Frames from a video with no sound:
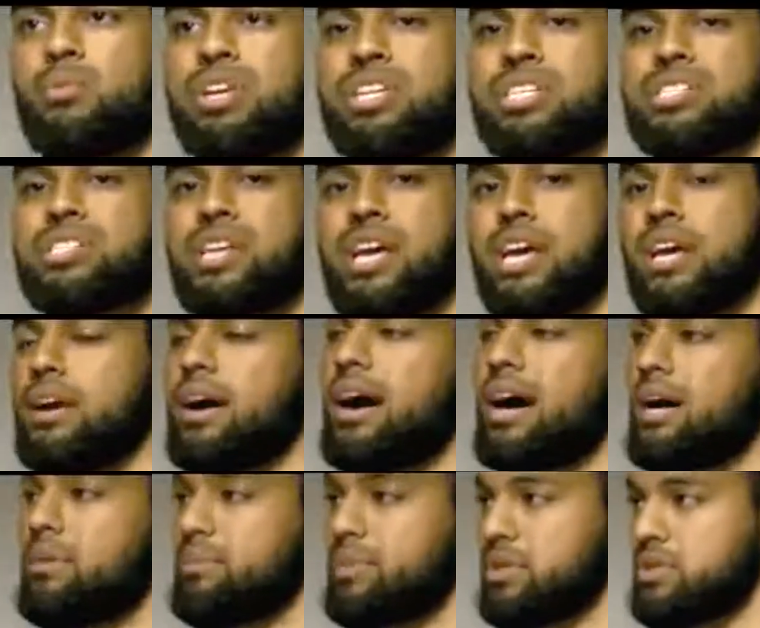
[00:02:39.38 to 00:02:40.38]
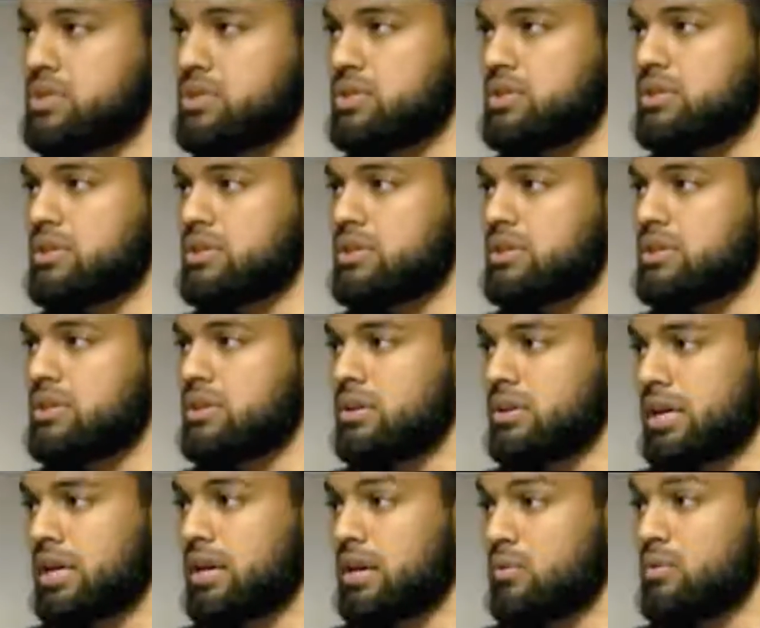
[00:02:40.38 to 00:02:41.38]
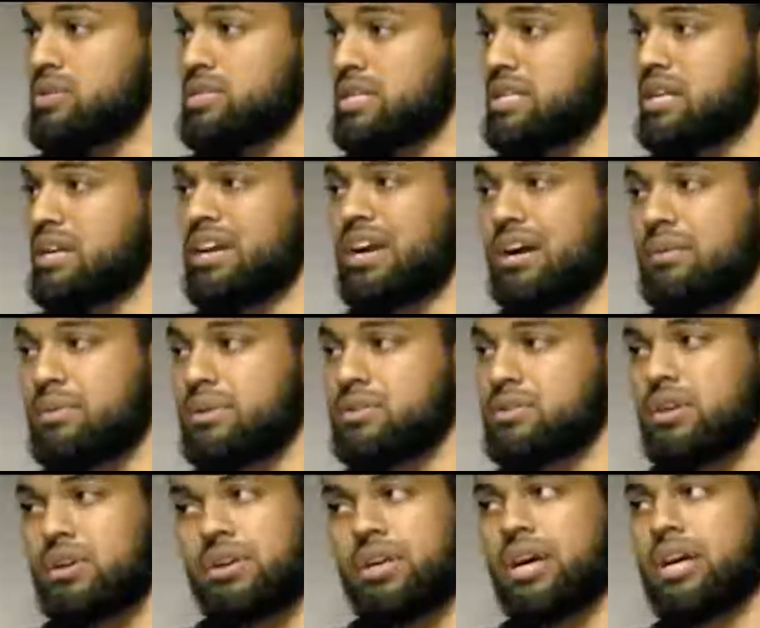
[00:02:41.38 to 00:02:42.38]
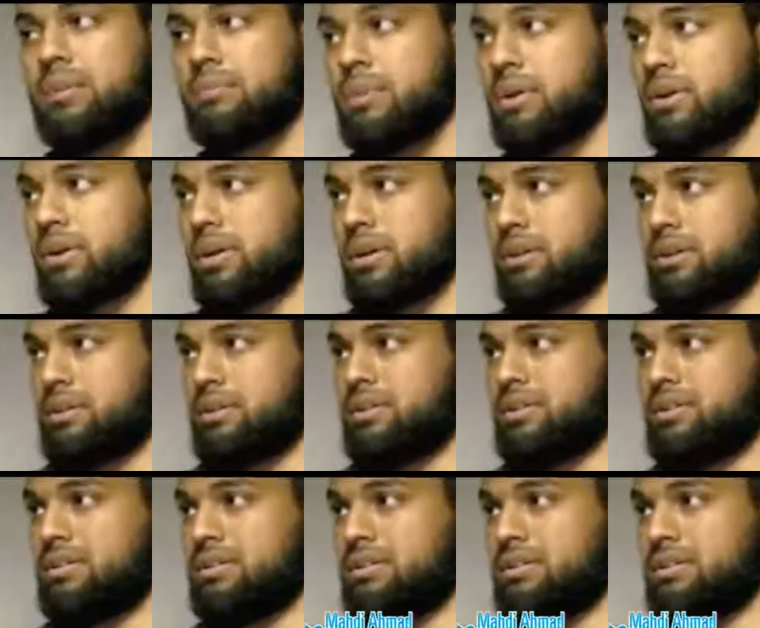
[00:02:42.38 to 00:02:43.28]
Can we say Amish? Okay, can we say that Amish are not American?